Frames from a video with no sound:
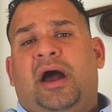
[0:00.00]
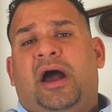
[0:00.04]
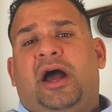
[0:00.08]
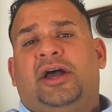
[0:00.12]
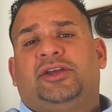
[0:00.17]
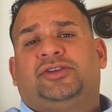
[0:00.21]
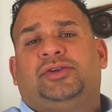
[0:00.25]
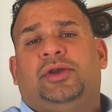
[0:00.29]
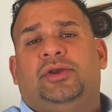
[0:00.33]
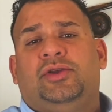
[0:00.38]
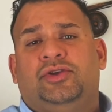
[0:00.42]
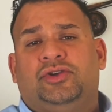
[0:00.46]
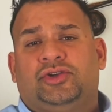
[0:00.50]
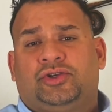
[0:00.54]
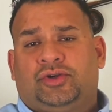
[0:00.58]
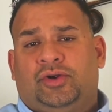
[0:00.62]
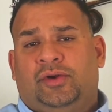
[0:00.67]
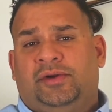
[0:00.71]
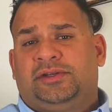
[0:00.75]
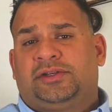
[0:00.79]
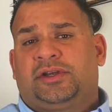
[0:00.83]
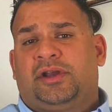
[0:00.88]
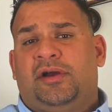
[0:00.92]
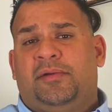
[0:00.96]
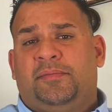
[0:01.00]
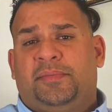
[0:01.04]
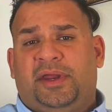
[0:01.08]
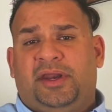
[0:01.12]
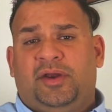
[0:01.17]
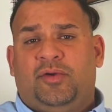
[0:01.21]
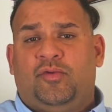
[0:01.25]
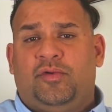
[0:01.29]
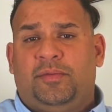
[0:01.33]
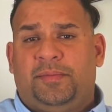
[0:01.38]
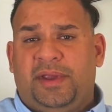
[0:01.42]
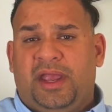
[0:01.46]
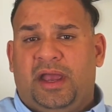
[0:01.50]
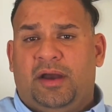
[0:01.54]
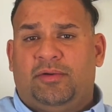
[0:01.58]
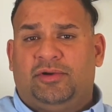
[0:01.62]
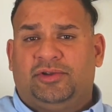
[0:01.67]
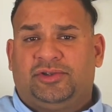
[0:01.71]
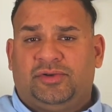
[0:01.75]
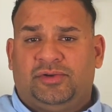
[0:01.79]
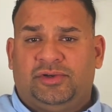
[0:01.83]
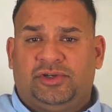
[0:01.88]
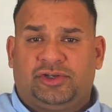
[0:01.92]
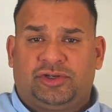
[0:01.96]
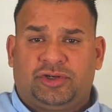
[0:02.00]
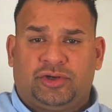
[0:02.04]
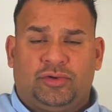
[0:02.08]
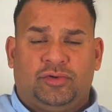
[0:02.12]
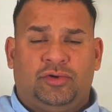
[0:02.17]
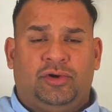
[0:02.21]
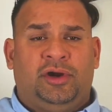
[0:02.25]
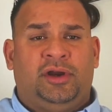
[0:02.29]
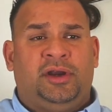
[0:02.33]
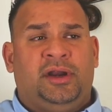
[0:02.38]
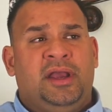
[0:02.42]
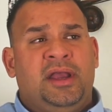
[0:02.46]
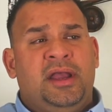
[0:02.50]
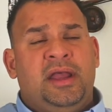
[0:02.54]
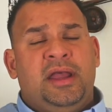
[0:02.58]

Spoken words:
So your insurance company would be able to insure it.